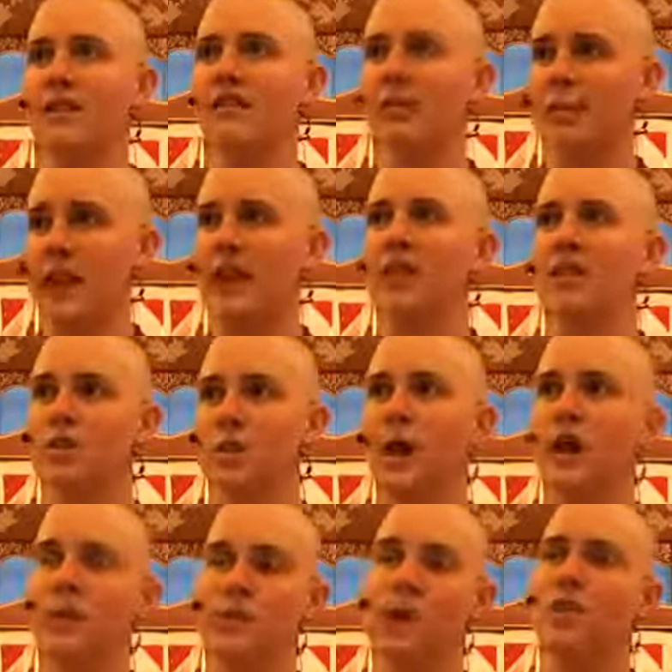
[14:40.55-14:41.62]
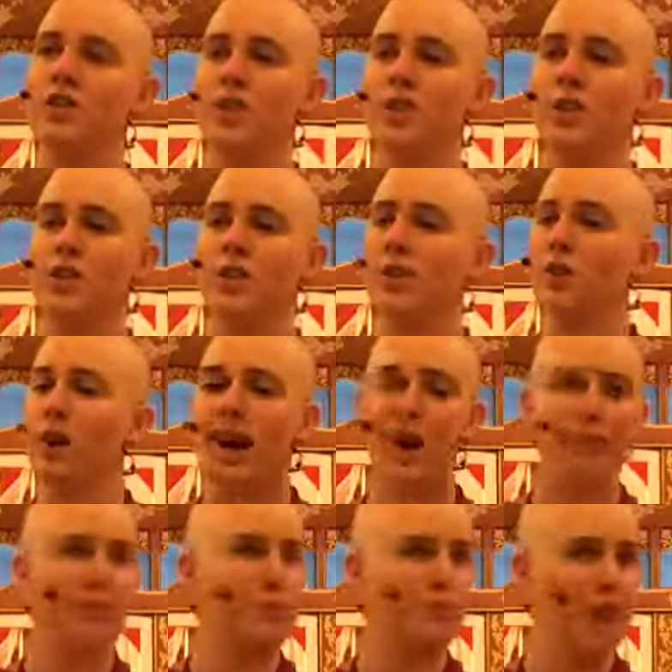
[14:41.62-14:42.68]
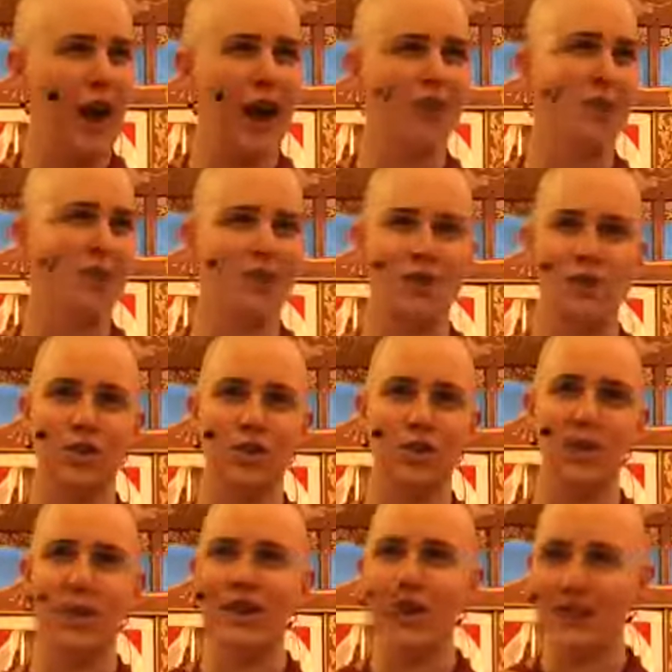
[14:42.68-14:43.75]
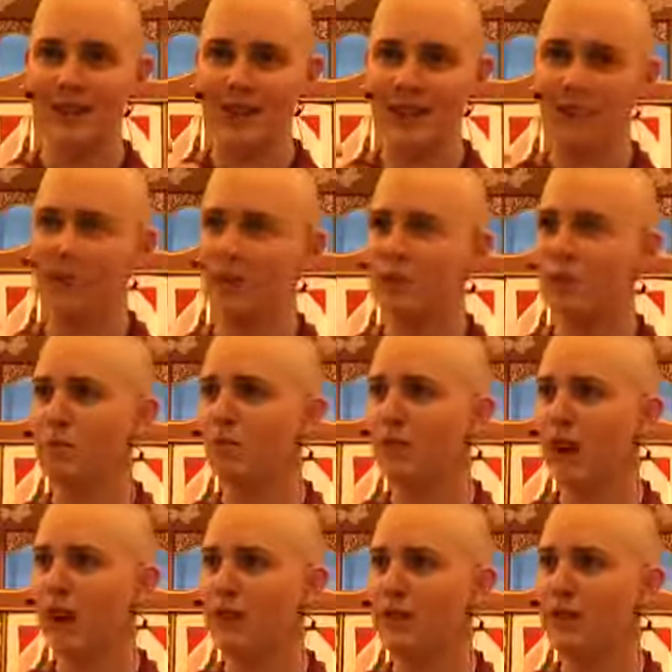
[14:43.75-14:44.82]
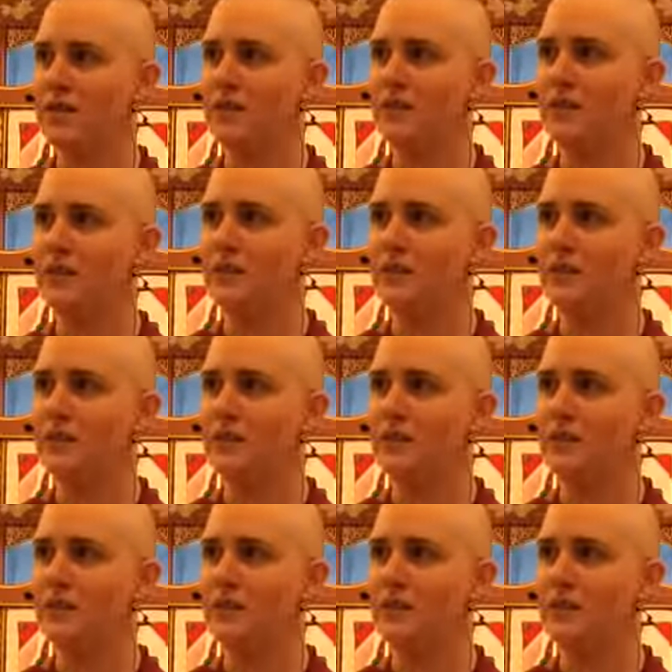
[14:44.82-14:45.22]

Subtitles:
the best way to make sure that whatever practice you're doing is a complete practice.